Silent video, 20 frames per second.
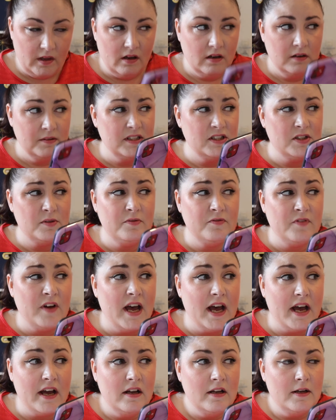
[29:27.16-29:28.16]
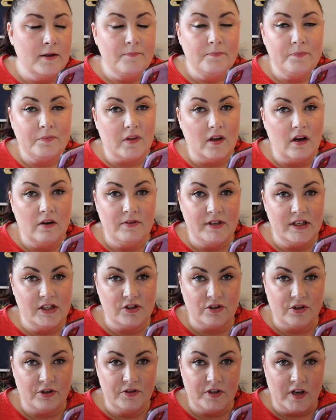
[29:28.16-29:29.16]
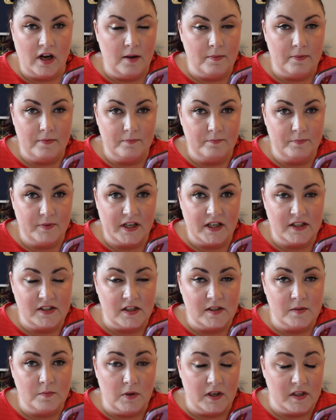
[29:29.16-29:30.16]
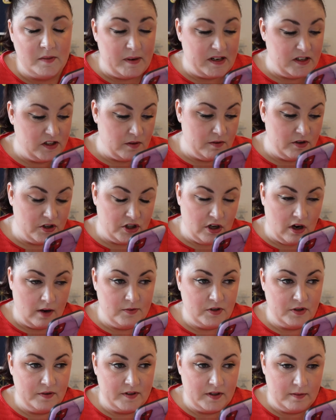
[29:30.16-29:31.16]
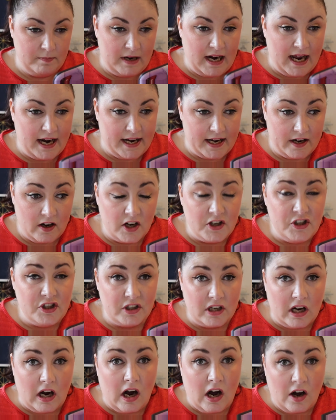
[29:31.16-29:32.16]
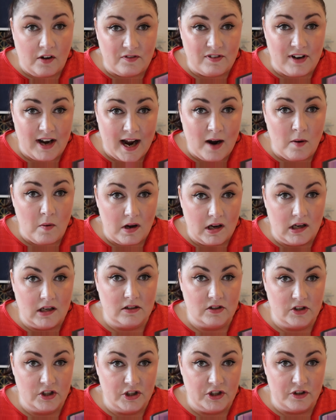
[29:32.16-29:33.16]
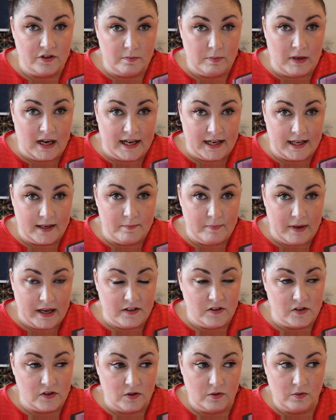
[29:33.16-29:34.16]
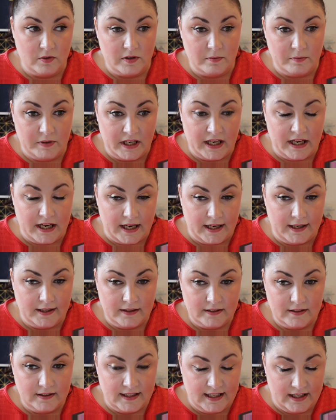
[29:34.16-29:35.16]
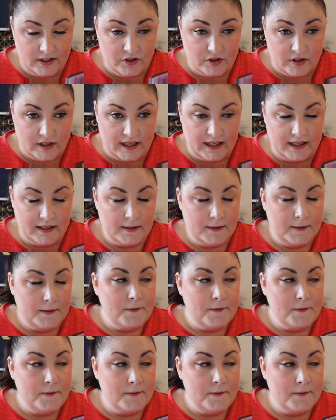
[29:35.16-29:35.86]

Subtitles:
I mean, to be fair, I really screwed up because I spent so much time doing the planning. I took half an hour to do the planning in pencil at the beginning, literally.